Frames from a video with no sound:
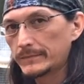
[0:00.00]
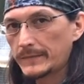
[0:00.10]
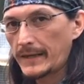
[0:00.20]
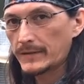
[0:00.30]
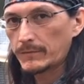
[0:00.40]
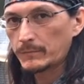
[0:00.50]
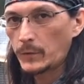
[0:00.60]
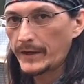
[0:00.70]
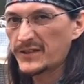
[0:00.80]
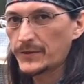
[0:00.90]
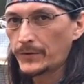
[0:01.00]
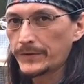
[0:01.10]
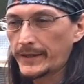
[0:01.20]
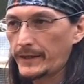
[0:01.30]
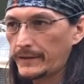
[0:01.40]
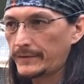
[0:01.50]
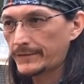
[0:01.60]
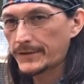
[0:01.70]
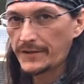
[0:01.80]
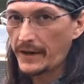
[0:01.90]
has 1 inch holes in it, and
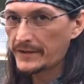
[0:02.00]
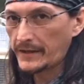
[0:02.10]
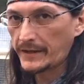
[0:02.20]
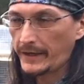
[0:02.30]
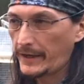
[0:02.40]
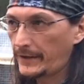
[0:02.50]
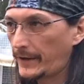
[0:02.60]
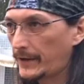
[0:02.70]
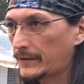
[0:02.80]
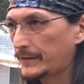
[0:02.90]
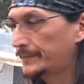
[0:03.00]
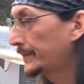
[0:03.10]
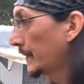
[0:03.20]
snakes can get in there, and